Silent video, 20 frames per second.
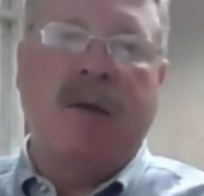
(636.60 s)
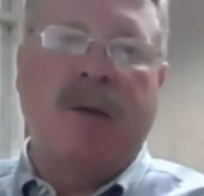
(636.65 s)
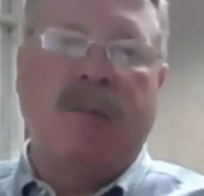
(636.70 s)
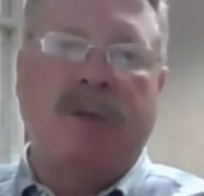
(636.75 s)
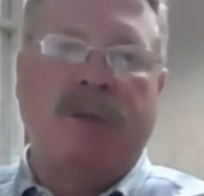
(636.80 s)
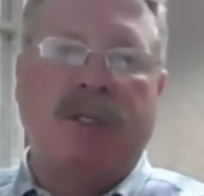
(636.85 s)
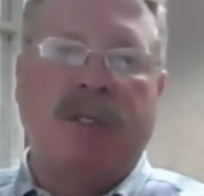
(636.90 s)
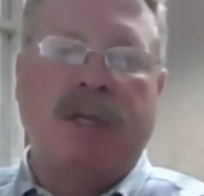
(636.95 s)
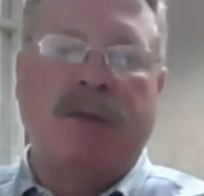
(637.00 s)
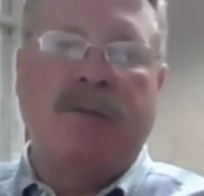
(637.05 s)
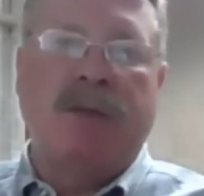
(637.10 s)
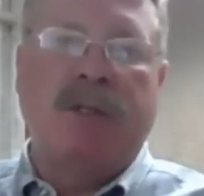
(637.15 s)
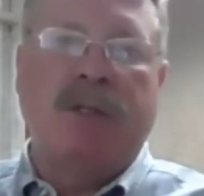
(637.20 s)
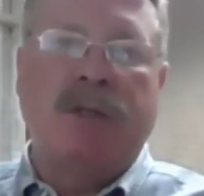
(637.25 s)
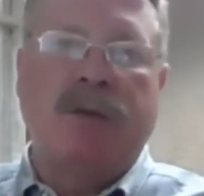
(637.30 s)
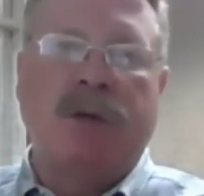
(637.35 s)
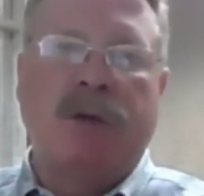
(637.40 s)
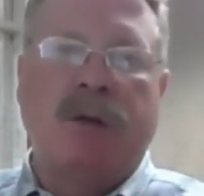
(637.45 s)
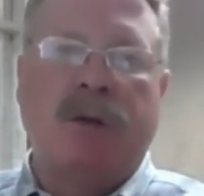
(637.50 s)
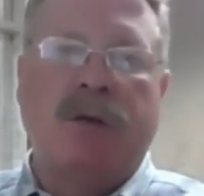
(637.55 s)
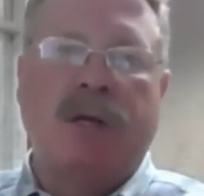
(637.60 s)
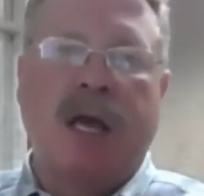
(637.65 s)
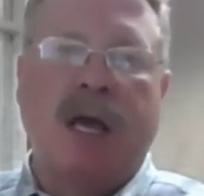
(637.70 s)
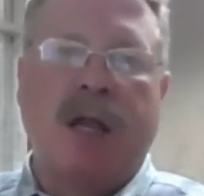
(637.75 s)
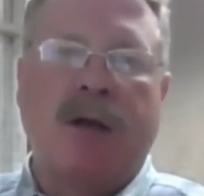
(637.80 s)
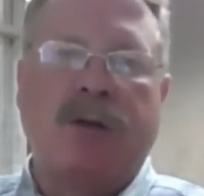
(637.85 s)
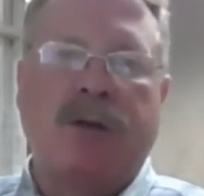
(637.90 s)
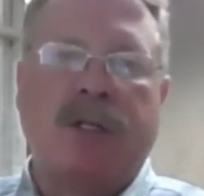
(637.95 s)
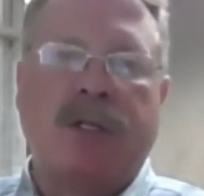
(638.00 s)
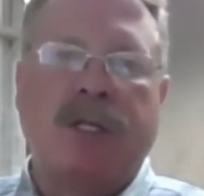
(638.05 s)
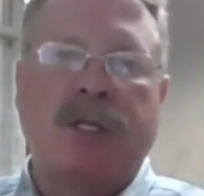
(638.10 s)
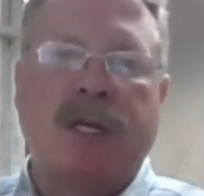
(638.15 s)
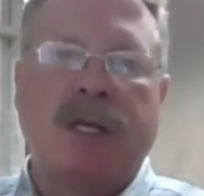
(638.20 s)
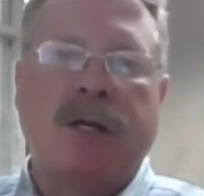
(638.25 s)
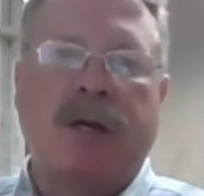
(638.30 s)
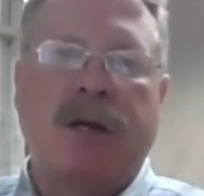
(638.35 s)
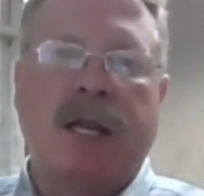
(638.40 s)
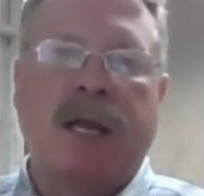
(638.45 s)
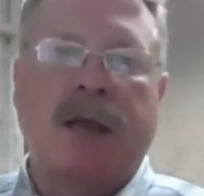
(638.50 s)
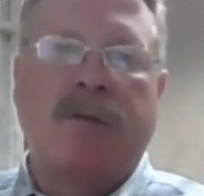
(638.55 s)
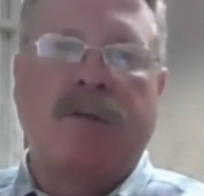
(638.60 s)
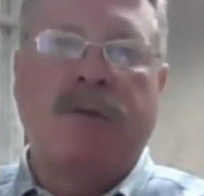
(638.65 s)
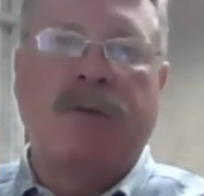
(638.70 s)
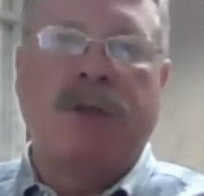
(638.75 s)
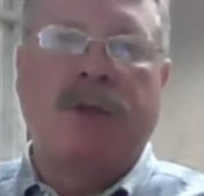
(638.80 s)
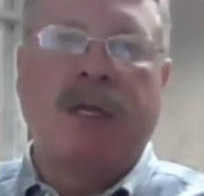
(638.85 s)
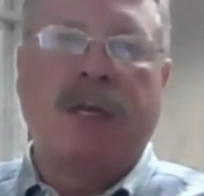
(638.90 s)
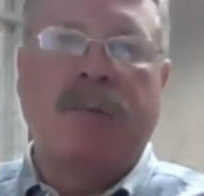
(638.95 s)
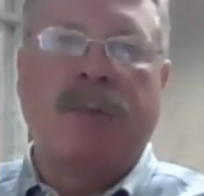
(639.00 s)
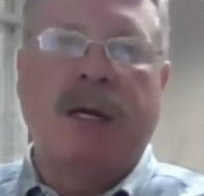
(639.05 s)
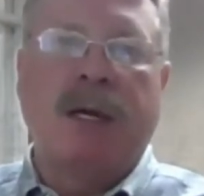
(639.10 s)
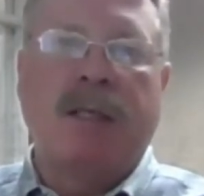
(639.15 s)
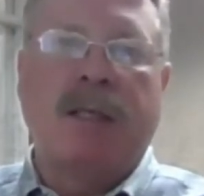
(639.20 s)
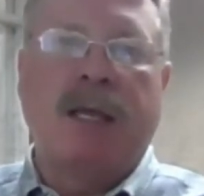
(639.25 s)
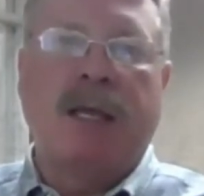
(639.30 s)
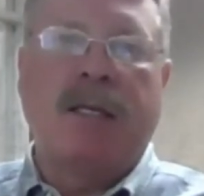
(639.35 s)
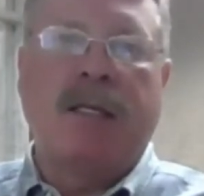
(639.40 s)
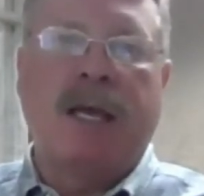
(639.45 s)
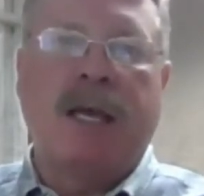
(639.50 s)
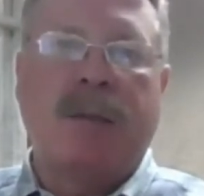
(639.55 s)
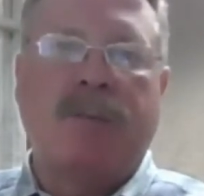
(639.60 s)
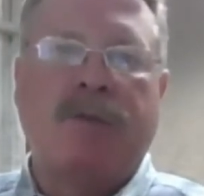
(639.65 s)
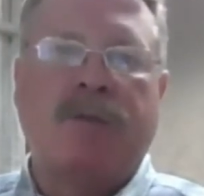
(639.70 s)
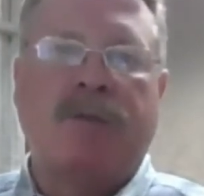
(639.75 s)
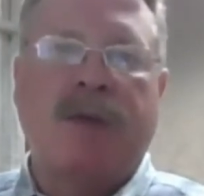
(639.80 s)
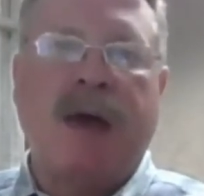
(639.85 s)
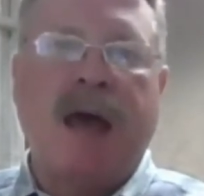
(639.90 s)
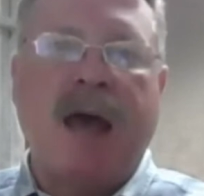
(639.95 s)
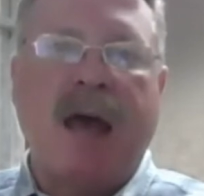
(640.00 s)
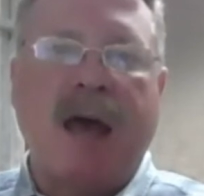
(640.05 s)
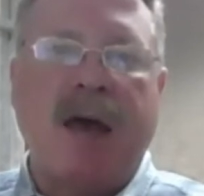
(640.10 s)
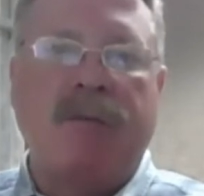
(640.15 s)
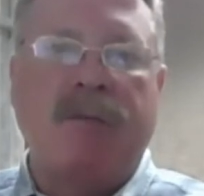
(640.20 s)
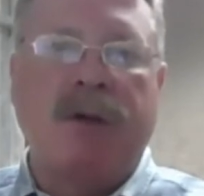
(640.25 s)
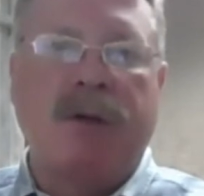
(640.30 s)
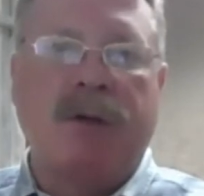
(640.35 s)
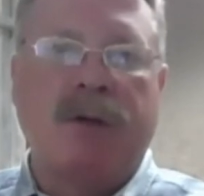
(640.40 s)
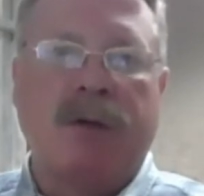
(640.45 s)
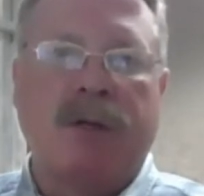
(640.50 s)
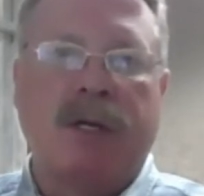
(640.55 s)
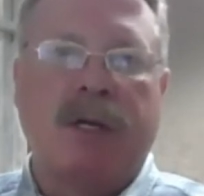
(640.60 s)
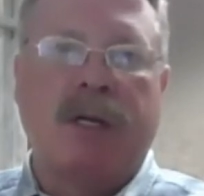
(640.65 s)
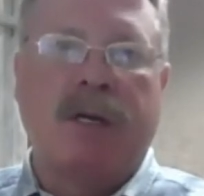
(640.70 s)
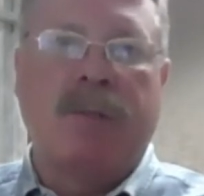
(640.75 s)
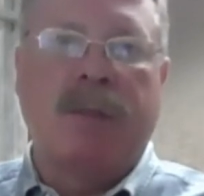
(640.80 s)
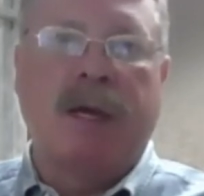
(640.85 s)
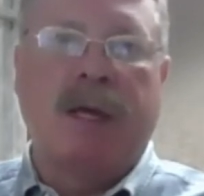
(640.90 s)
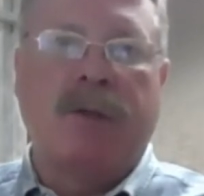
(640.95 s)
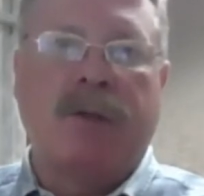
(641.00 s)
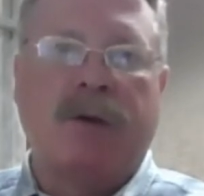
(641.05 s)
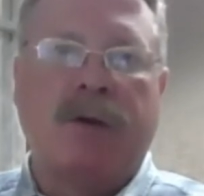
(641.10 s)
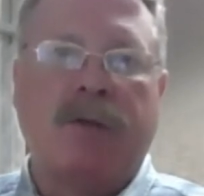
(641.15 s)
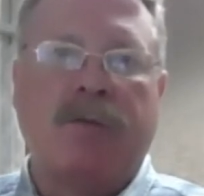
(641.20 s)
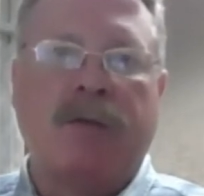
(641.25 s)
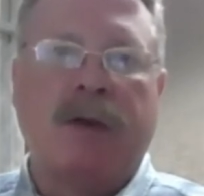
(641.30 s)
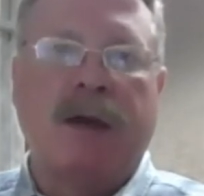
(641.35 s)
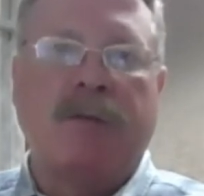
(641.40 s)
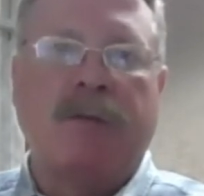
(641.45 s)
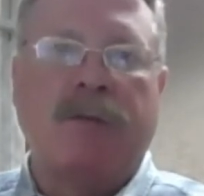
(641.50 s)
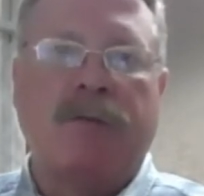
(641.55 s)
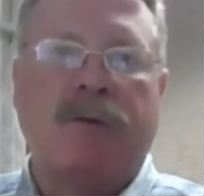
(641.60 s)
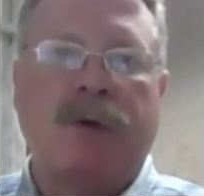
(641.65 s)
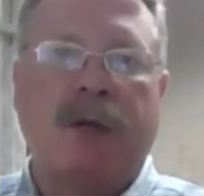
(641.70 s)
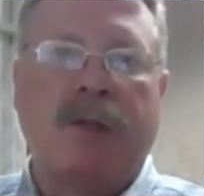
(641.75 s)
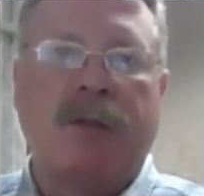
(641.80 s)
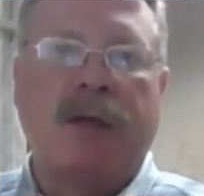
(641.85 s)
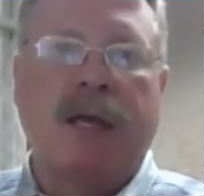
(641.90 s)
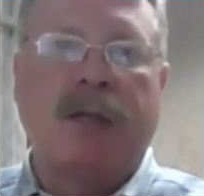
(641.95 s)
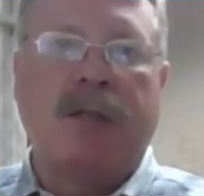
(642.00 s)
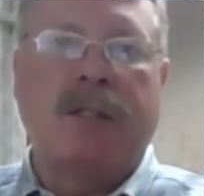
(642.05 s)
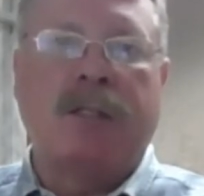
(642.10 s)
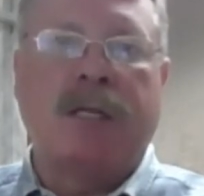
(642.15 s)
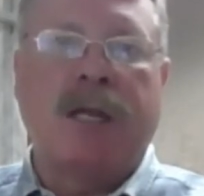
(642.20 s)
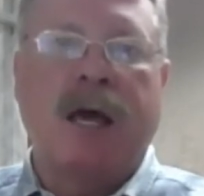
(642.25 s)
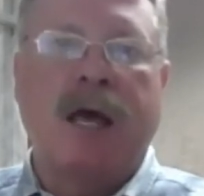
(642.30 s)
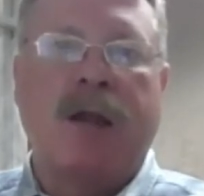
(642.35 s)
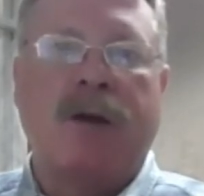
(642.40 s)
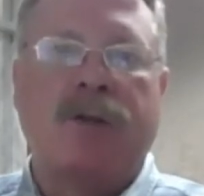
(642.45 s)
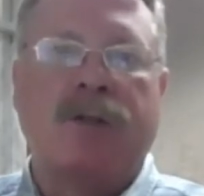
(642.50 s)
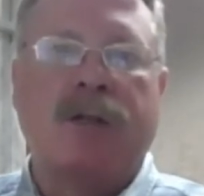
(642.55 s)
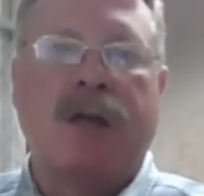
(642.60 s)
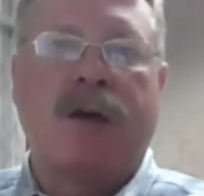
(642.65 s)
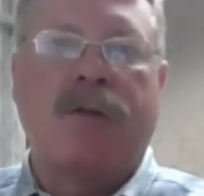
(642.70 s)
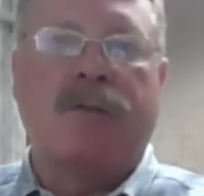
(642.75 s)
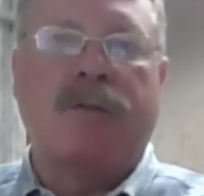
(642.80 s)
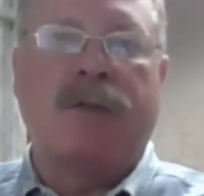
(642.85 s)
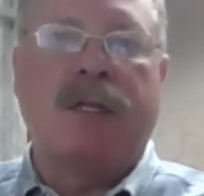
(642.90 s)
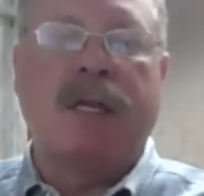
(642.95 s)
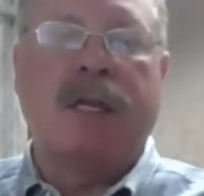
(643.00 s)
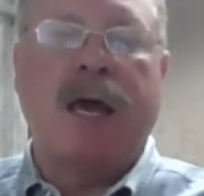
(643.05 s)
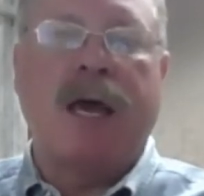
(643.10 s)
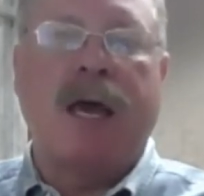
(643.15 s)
now up to $7,200 a year. Now, if you think about that times 5, you're looking at about $35,000 to $40,000 off the